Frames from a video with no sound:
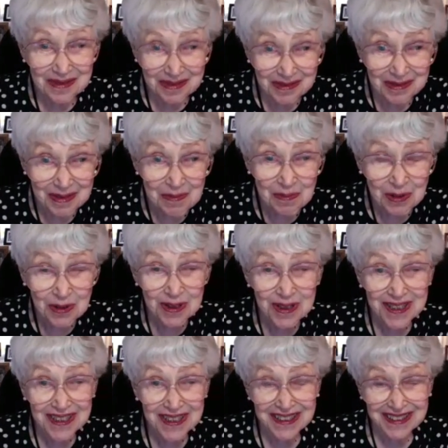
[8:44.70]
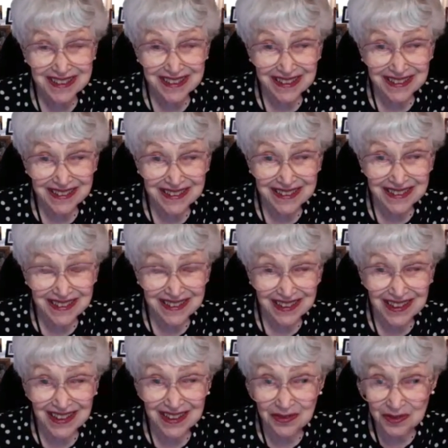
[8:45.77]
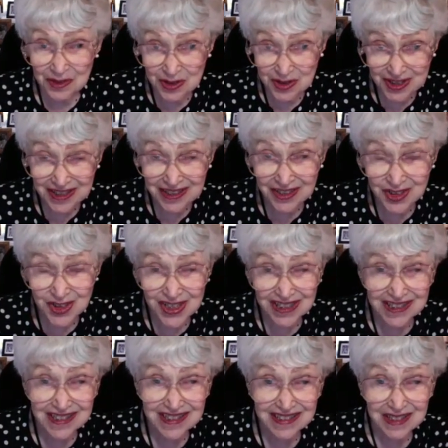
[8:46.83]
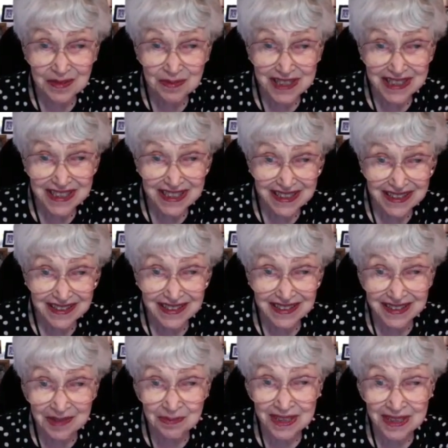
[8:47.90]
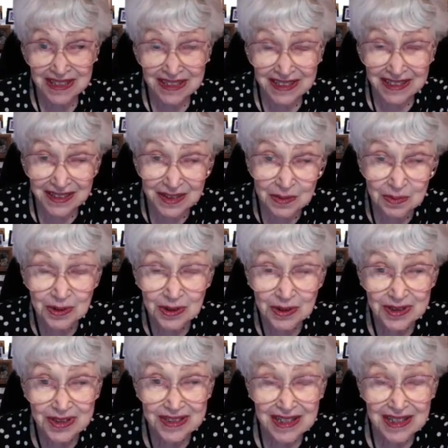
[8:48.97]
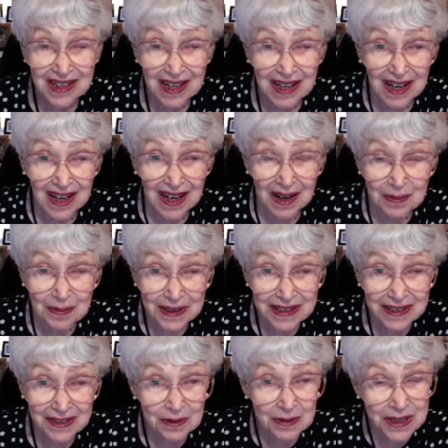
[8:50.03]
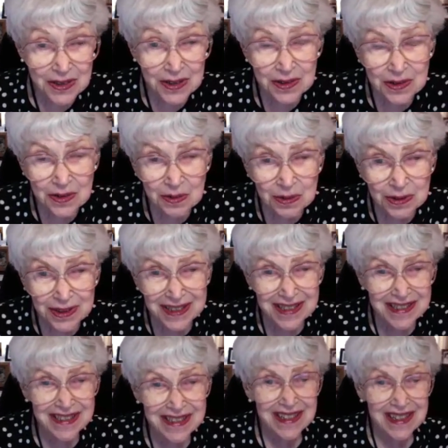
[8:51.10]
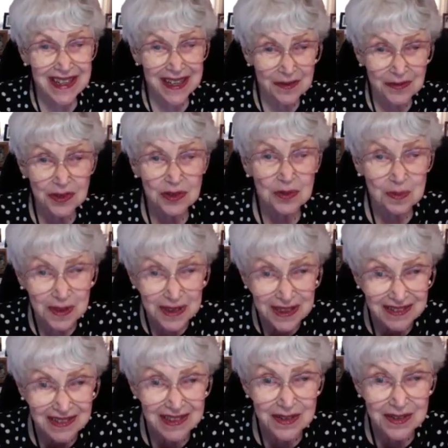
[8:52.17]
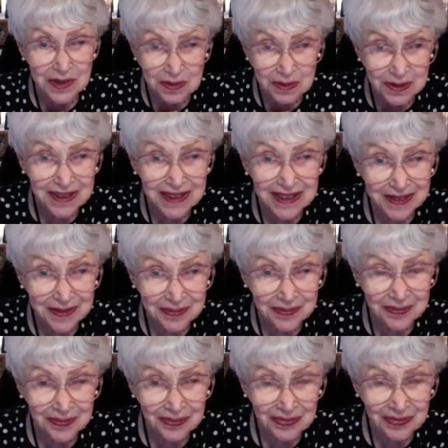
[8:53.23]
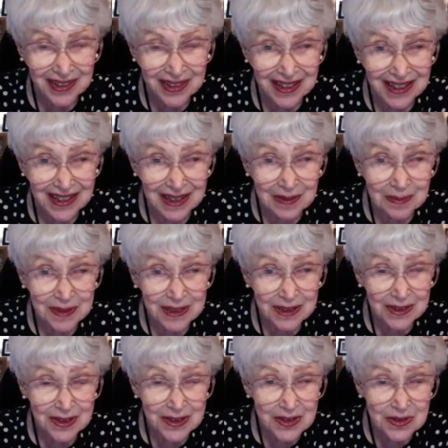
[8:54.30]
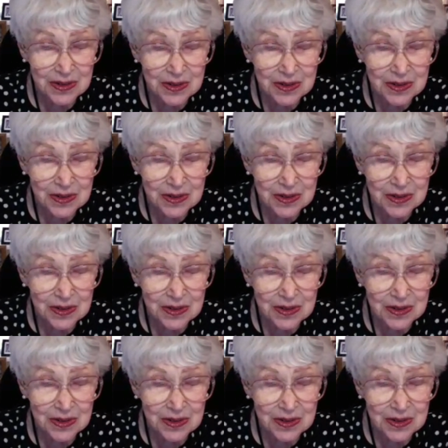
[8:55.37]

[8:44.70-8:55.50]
reported in first in The Chalice and the Blade and then in many other books. But the questions were, does it have to be this way? Because,